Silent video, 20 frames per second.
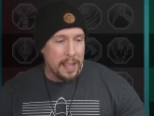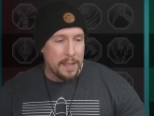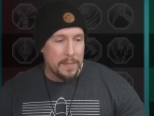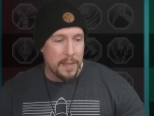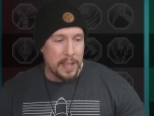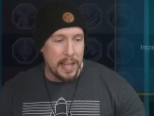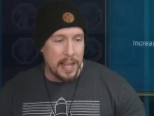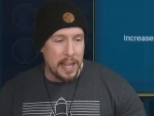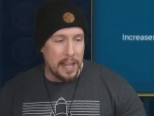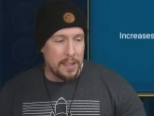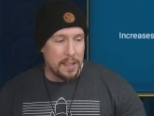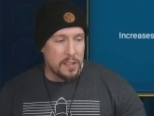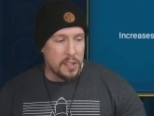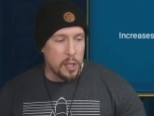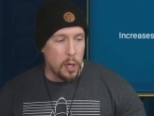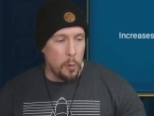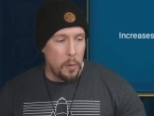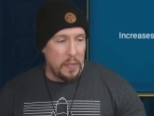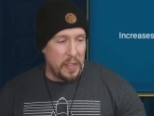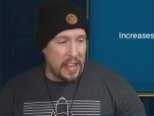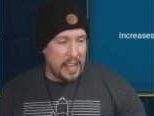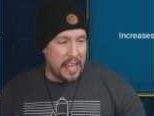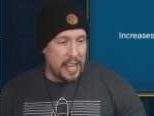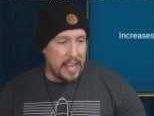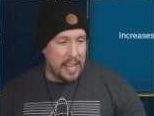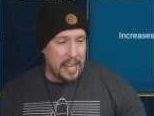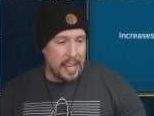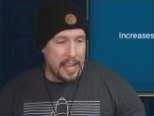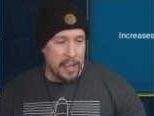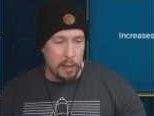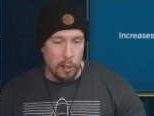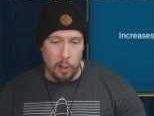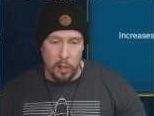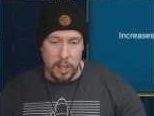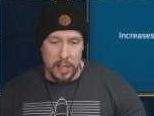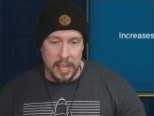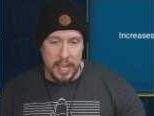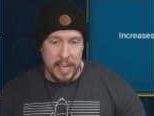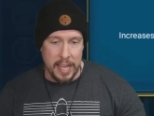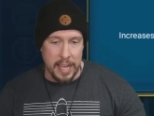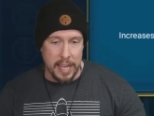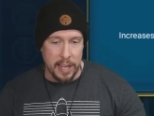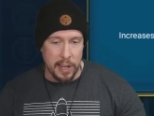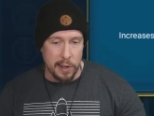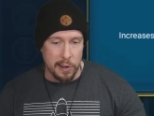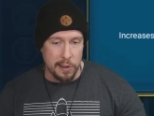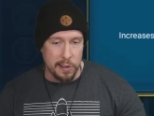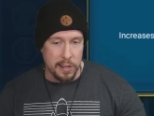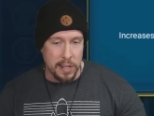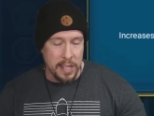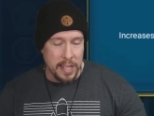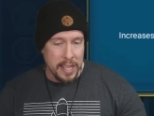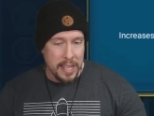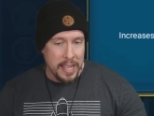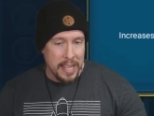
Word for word: let's go with the heal here,